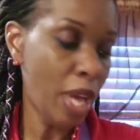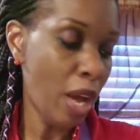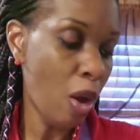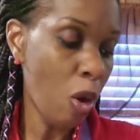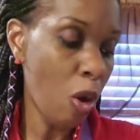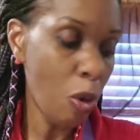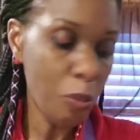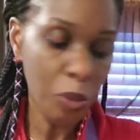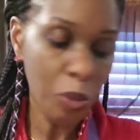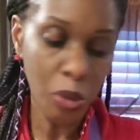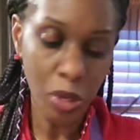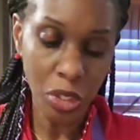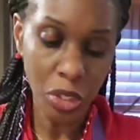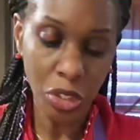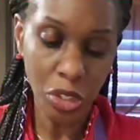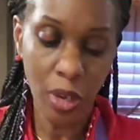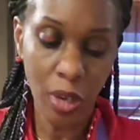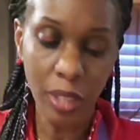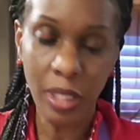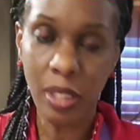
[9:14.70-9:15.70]
hope you
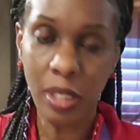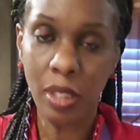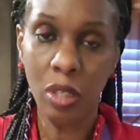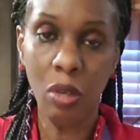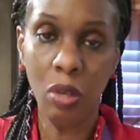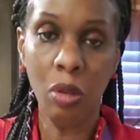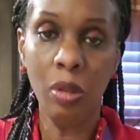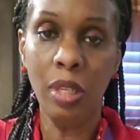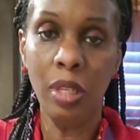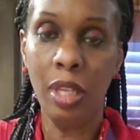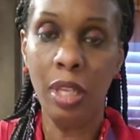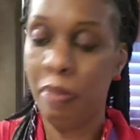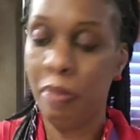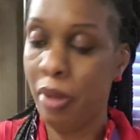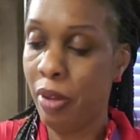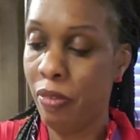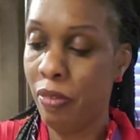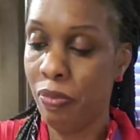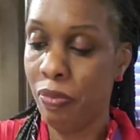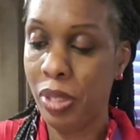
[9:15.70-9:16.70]
enjoyed this little clip
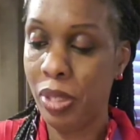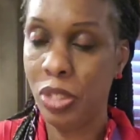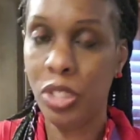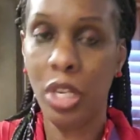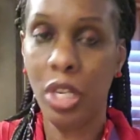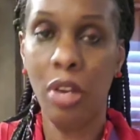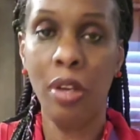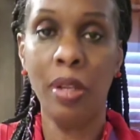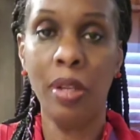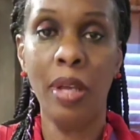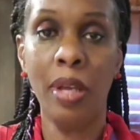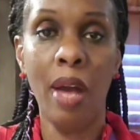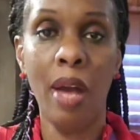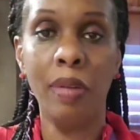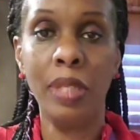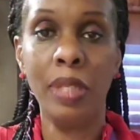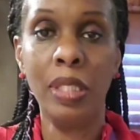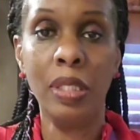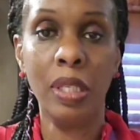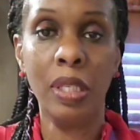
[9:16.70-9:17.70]
of me sharing how
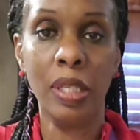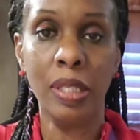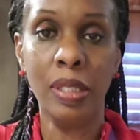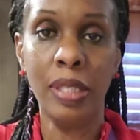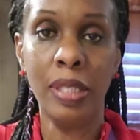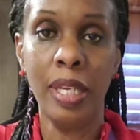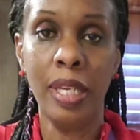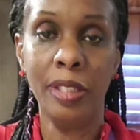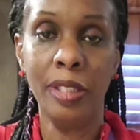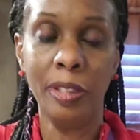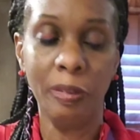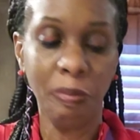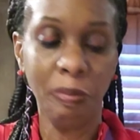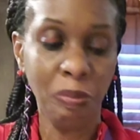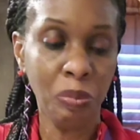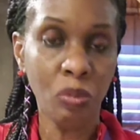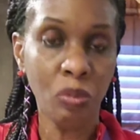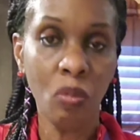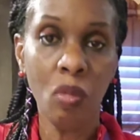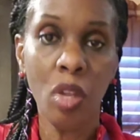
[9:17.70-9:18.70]
these cookies taste.
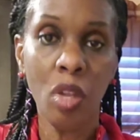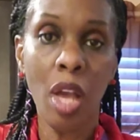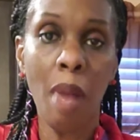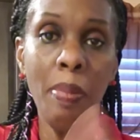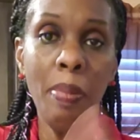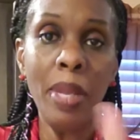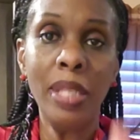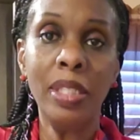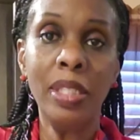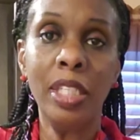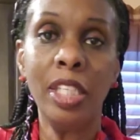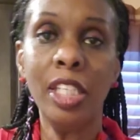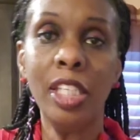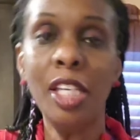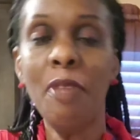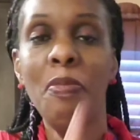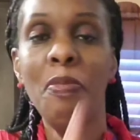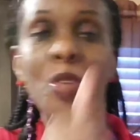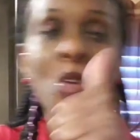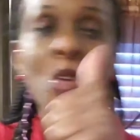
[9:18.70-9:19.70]
God bless and
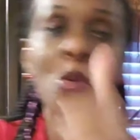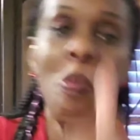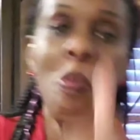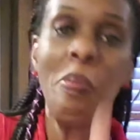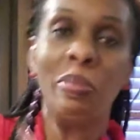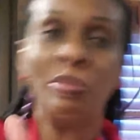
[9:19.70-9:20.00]
keep you.